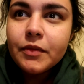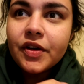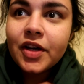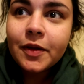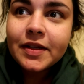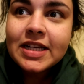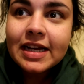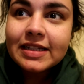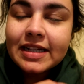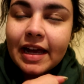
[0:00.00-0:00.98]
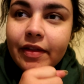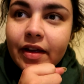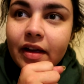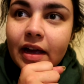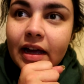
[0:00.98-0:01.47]
Now they're tied
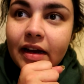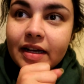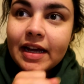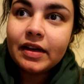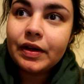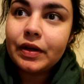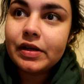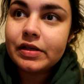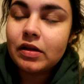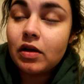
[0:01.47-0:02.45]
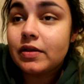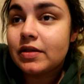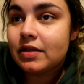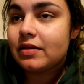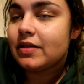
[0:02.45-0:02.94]
together and Kael has
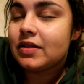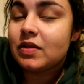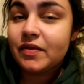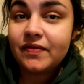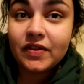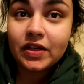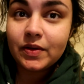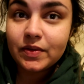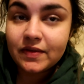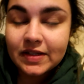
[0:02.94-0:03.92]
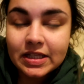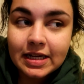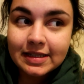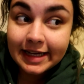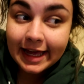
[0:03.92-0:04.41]
lost some of the use of his
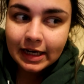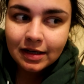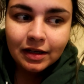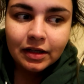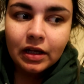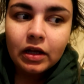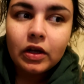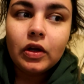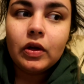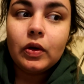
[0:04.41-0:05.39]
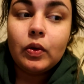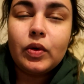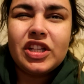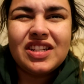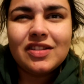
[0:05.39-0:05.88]
legs again,
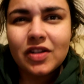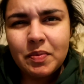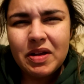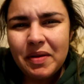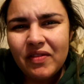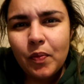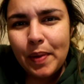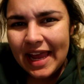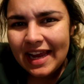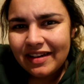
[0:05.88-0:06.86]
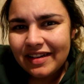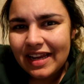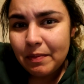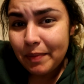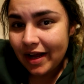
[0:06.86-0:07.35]
which is going to be a bit of a pain
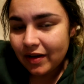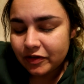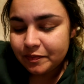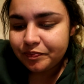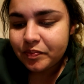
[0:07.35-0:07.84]
in battle.